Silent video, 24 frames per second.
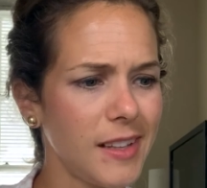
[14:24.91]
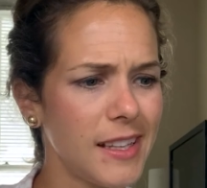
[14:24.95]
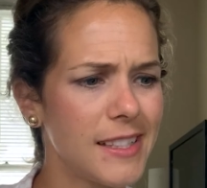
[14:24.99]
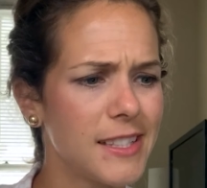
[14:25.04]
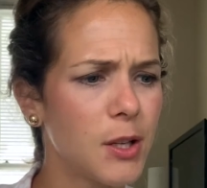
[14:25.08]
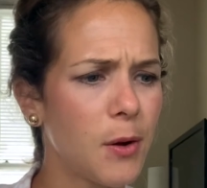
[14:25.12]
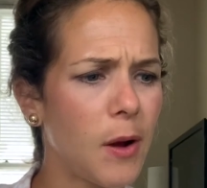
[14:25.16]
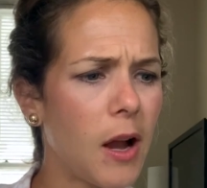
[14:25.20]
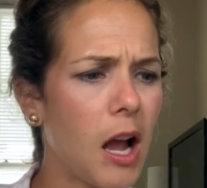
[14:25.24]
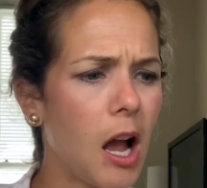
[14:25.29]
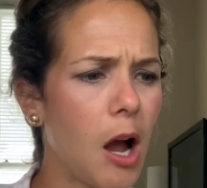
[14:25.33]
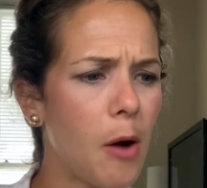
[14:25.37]

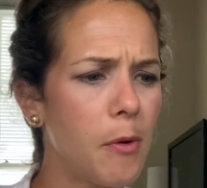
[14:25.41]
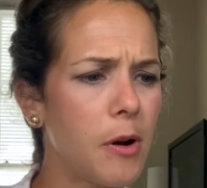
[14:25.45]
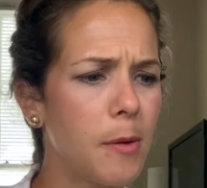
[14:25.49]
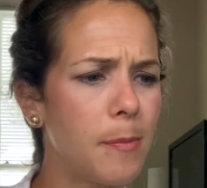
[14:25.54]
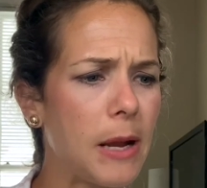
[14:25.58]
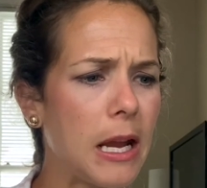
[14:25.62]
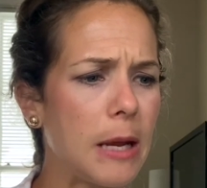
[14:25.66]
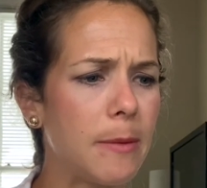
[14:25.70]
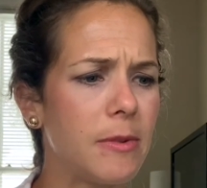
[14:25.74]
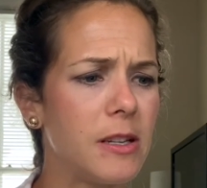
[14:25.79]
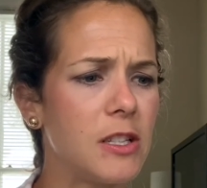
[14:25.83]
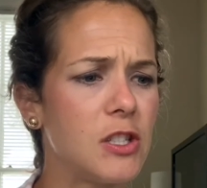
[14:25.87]
So, how would
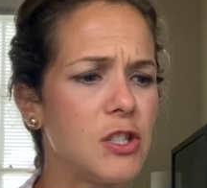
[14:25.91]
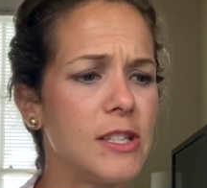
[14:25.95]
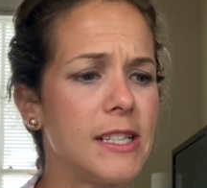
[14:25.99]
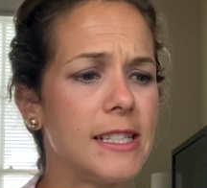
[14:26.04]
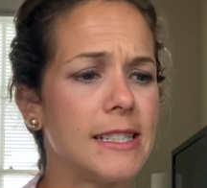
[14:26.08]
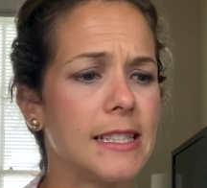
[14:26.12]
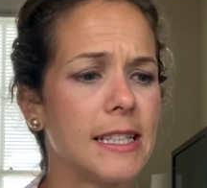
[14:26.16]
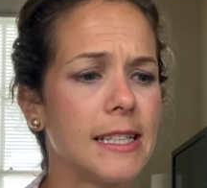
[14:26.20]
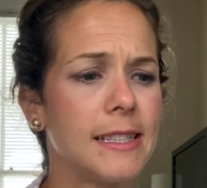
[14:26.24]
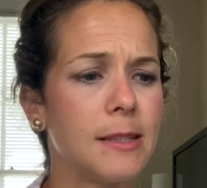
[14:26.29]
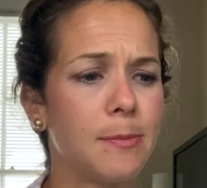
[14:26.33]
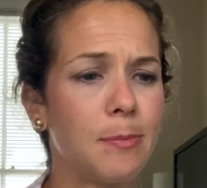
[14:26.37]
baby
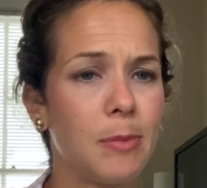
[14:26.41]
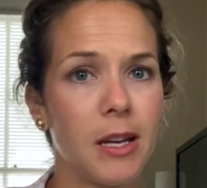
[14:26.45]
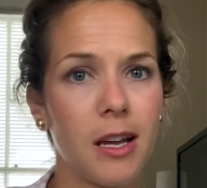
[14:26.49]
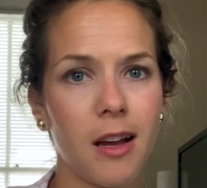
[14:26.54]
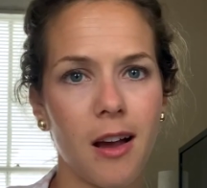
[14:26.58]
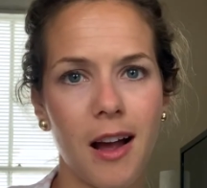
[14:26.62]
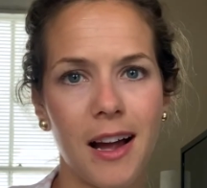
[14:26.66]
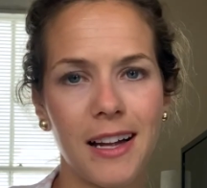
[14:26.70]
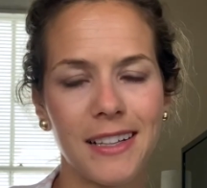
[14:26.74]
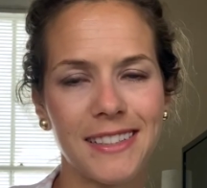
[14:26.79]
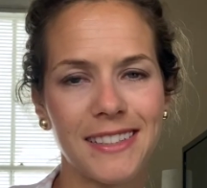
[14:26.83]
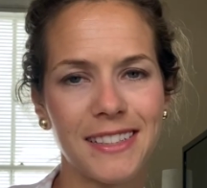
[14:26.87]
Jesus be
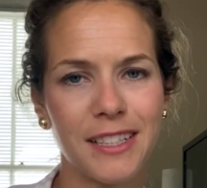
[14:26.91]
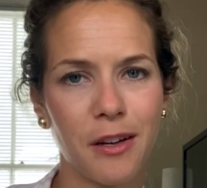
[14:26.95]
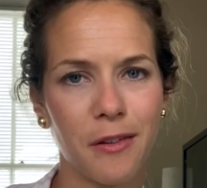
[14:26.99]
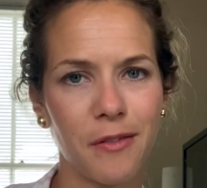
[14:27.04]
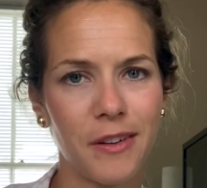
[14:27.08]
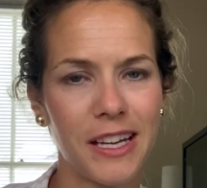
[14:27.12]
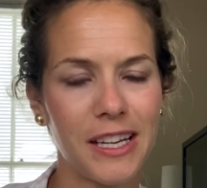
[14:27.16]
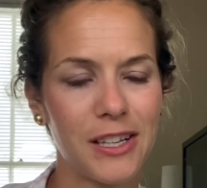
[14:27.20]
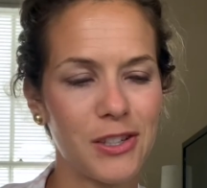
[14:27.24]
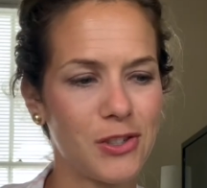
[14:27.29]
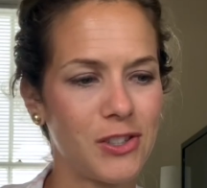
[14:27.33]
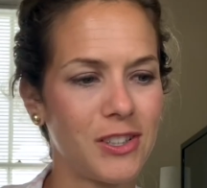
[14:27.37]
God's
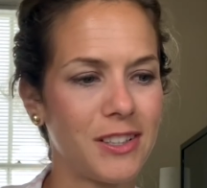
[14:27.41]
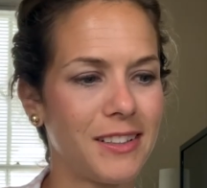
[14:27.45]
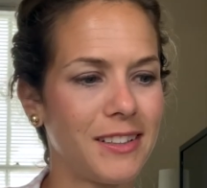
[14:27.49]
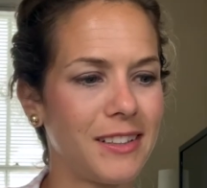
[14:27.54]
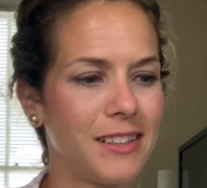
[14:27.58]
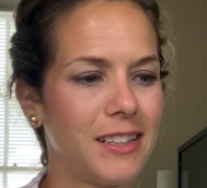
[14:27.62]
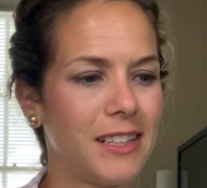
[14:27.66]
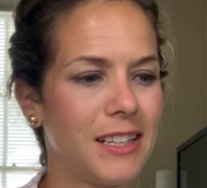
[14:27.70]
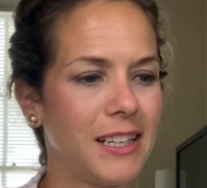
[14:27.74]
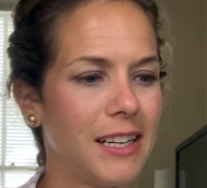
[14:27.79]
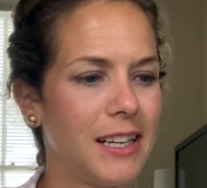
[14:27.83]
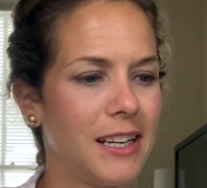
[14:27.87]
salvation?